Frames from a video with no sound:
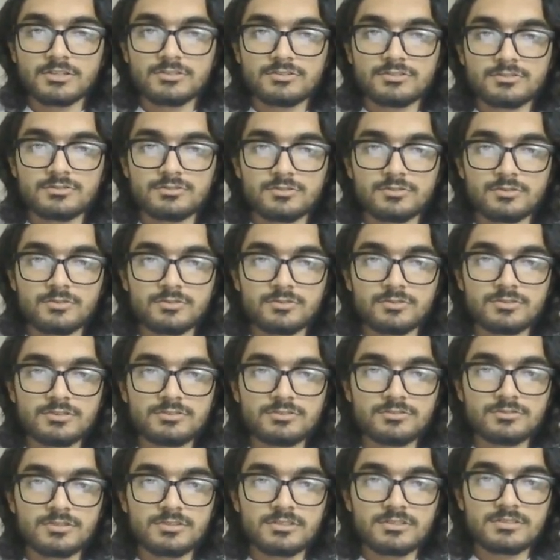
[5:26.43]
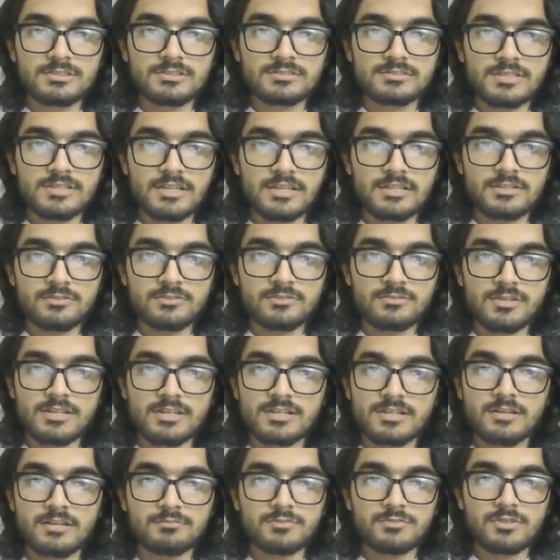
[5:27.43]
So this user is assigned to
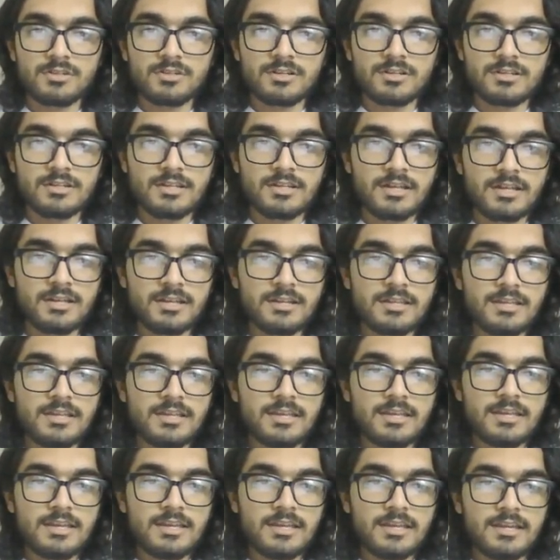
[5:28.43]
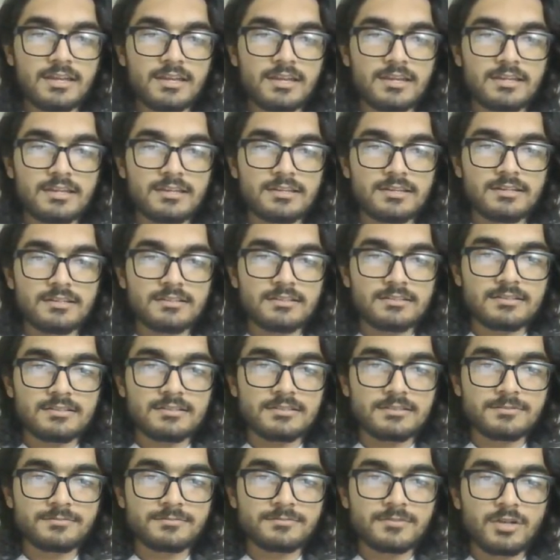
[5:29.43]
like Abdul Hanan,
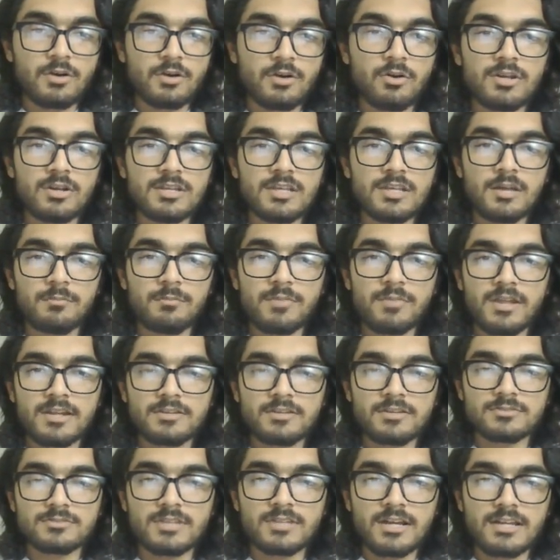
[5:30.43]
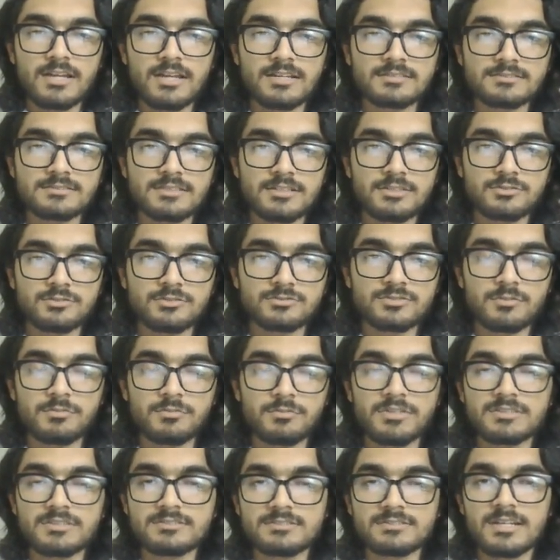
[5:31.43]
and only apply to the unassigned user,
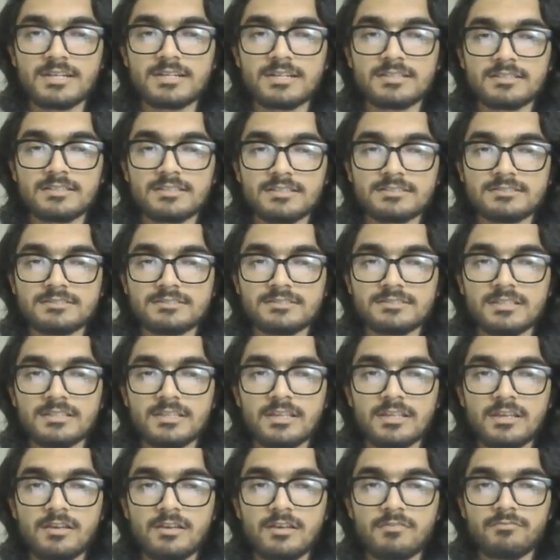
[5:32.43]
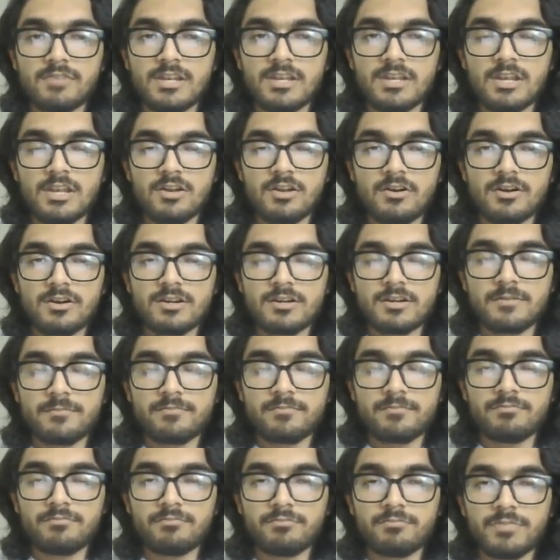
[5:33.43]
means that this will not
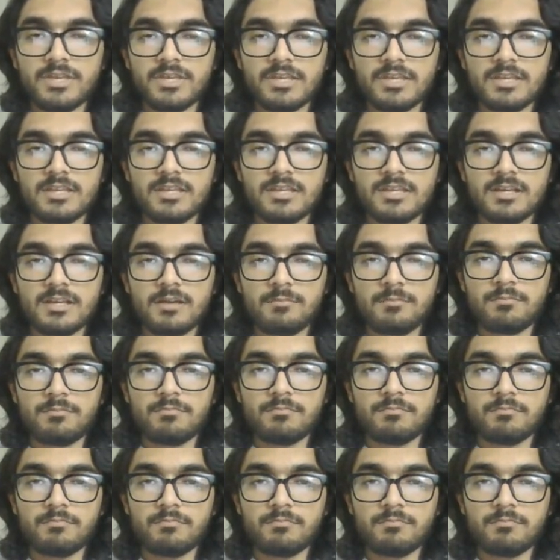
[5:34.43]
be